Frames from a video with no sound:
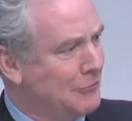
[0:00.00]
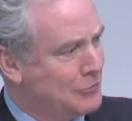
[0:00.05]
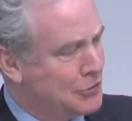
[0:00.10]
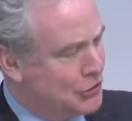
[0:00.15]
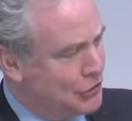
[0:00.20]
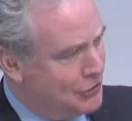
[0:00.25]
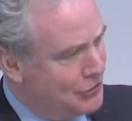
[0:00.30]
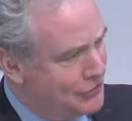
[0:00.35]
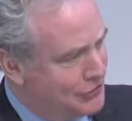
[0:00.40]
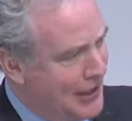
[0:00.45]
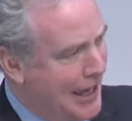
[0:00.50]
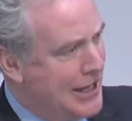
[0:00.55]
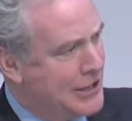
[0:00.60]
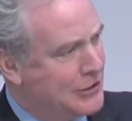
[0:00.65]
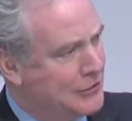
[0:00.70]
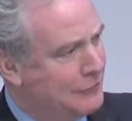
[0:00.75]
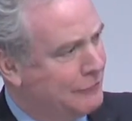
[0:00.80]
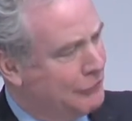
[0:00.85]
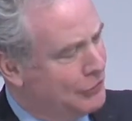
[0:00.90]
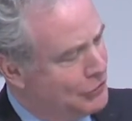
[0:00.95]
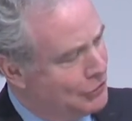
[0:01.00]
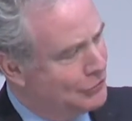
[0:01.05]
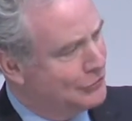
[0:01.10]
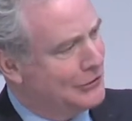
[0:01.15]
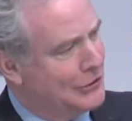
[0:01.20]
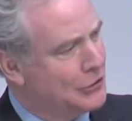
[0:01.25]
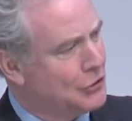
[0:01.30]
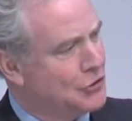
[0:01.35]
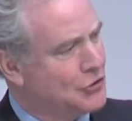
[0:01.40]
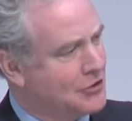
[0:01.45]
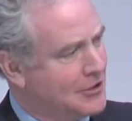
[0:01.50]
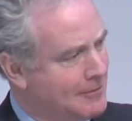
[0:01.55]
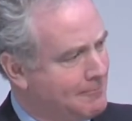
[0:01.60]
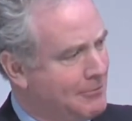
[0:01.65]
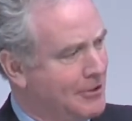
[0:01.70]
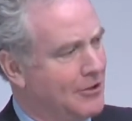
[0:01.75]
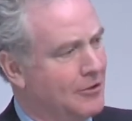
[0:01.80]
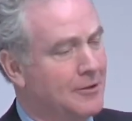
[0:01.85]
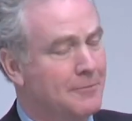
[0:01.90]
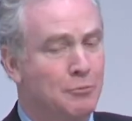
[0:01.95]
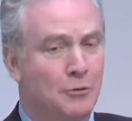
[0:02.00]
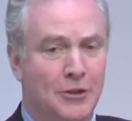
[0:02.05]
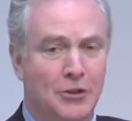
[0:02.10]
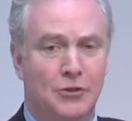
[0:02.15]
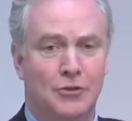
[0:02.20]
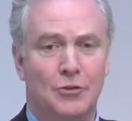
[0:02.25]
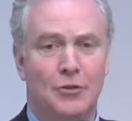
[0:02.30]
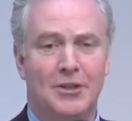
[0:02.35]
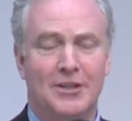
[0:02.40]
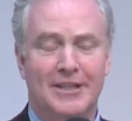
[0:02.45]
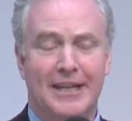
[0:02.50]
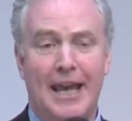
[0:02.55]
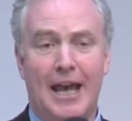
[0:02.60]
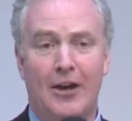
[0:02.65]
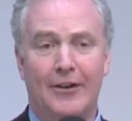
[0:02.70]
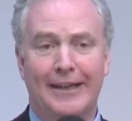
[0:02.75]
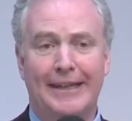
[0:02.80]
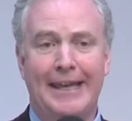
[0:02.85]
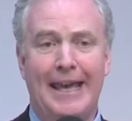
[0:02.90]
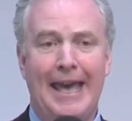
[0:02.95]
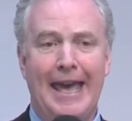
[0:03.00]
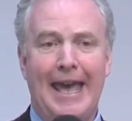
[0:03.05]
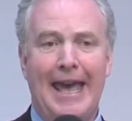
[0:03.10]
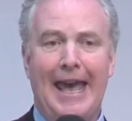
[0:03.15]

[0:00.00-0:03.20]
Rashawn, thank you for your leadership here in Prince George's County.